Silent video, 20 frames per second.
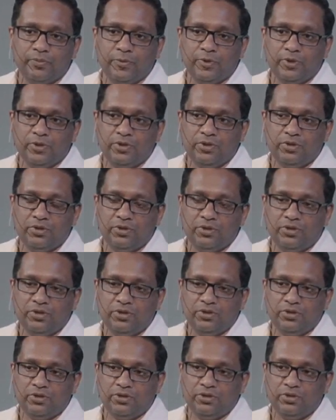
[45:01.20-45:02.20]
You're not where
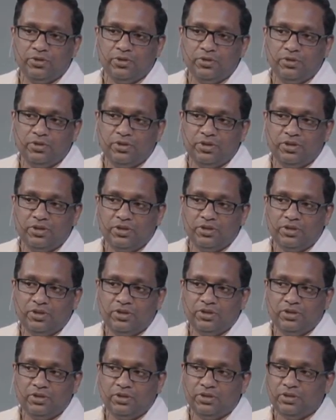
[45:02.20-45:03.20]
you need to be, but
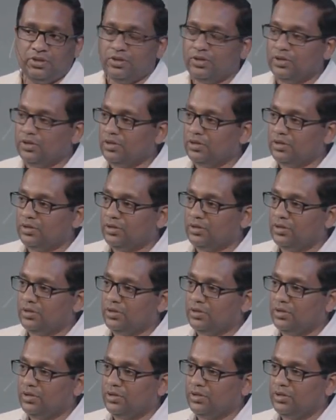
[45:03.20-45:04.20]
thank God you're not where
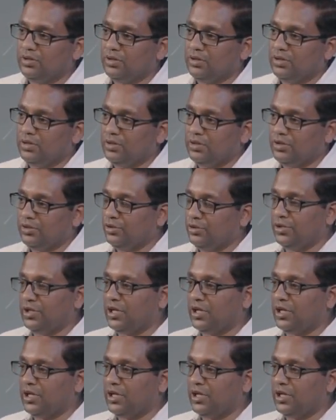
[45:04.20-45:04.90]
you used to be.